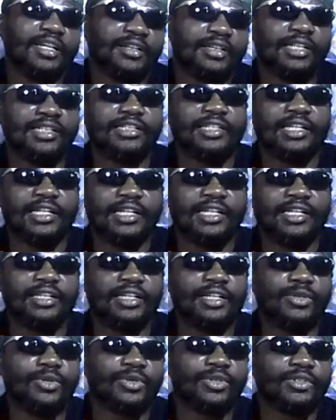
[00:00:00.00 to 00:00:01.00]
let's say they
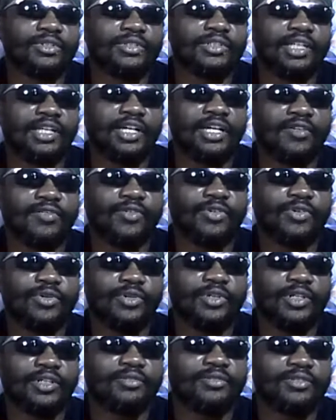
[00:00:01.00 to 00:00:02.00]
don't kick off
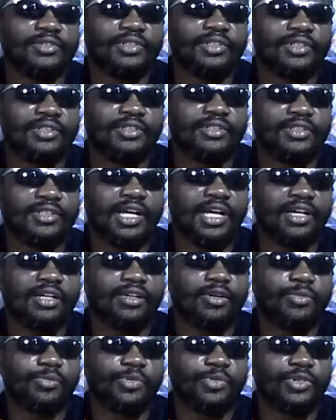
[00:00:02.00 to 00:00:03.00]
the door, they
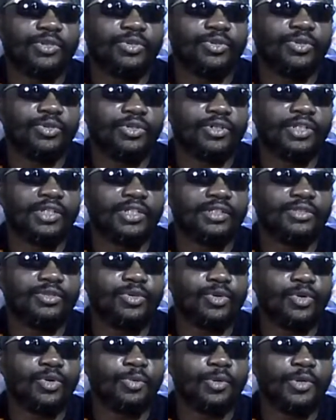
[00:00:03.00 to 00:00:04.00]
knock up your
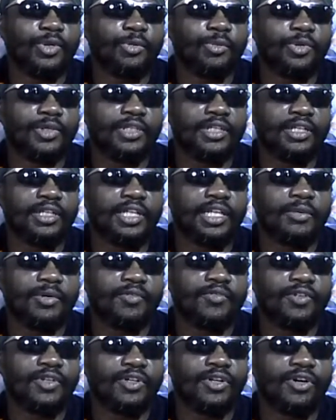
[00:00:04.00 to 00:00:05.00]
door and open
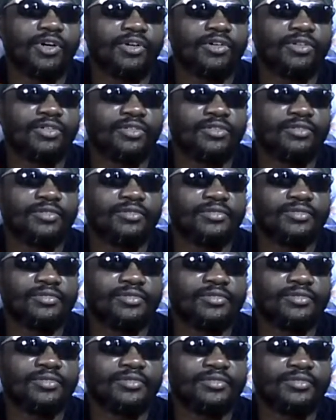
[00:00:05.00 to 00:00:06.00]
up in the name of the
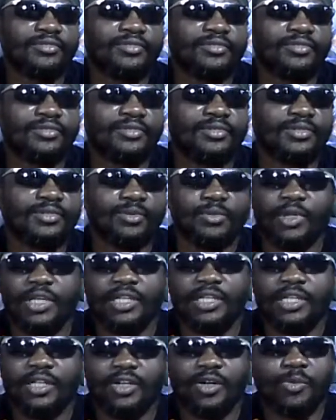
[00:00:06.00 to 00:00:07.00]
Lord.
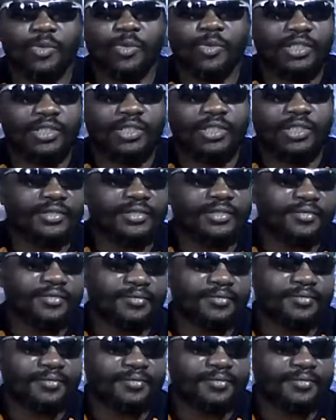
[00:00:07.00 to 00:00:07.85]
What they come with?